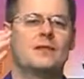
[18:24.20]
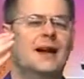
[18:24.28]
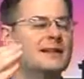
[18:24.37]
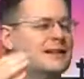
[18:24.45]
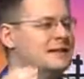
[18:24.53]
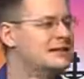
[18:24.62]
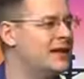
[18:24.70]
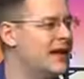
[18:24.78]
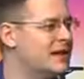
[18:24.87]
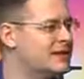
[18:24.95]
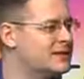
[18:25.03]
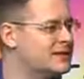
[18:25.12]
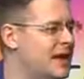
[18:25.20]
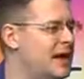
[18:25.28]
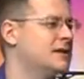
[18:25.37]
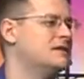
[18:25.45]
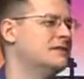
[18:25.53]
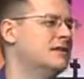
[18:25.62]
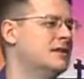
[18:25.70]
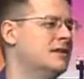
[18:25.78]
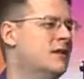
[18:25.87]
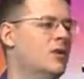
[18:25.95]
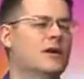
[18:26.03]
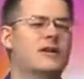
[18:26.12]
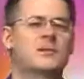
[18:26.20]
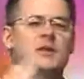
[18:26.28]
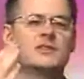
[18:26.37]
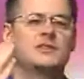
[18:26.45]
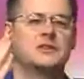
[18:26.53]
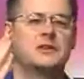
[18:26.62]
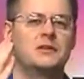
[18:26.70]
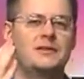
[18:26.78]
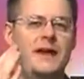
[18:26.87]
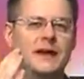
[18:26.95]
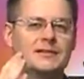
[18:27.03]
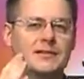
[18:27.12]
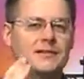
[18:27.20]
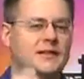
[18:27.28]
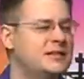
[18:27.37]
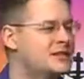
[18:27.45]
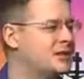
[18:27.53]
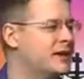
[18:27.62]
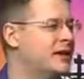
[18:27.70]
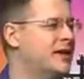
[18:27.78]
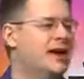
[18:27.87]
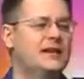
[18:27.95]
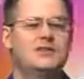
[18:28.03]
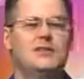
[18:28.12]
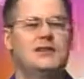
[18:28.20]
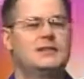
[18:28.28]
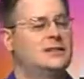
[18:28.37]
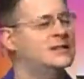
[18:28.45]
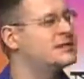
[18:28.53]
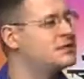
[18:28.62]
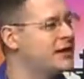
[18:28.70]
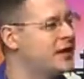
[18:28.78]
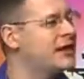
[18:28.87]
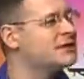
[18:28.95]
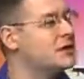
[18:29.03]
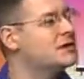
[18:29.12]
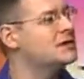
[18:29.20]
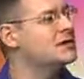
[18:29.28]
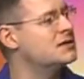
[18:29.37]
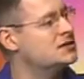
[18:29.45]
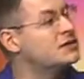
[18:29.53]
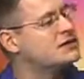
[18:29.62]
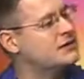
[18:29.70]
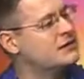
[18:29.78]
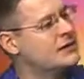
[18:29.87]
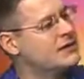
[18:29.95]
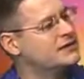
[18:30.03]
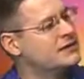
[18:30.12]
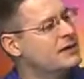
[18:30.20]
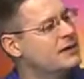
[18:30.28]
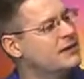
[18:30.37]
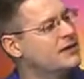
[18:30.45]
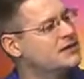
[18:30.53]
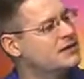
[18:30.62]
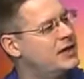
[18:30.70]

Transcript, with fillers: not the slightest doubt. One of the most certain facts of history, as good as history gets. Those are the sorts of things they're